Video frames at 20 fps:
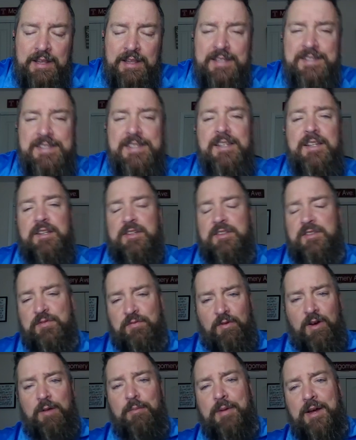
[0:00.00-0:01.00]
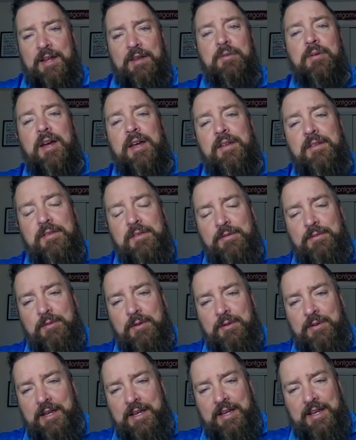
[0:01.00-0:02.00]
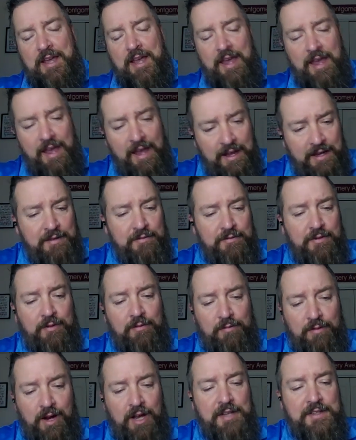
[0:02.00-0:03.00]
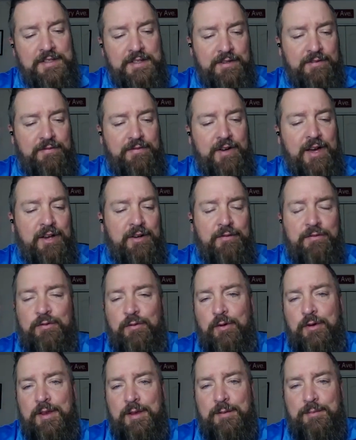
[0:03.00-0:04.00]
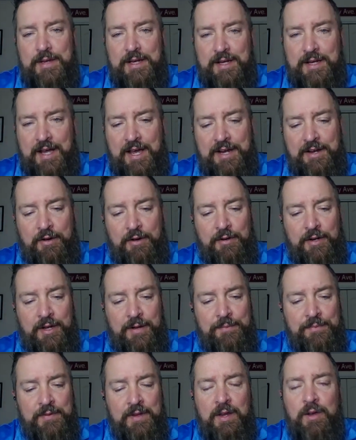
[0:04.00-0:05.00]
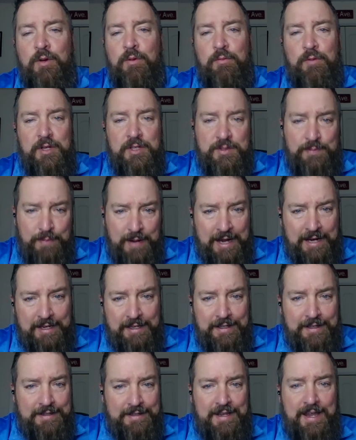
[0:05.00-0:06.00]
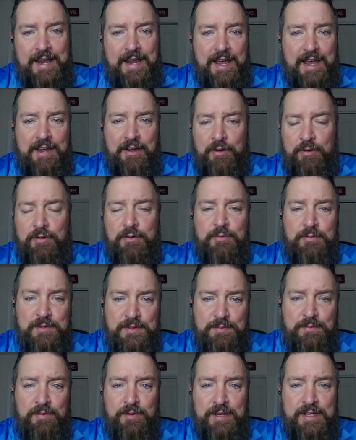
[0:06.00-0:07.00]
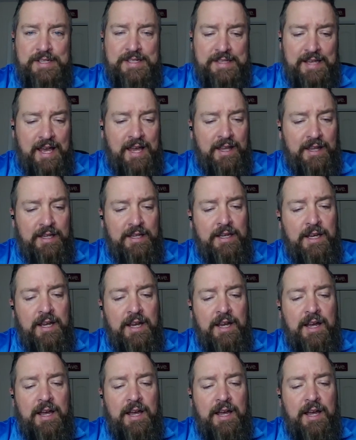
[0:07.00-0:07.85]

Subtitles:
Listen to this run, by the way. Like a heck of a run to the Final Four. They beat Iona, which back in the day, Iona was pretty solid.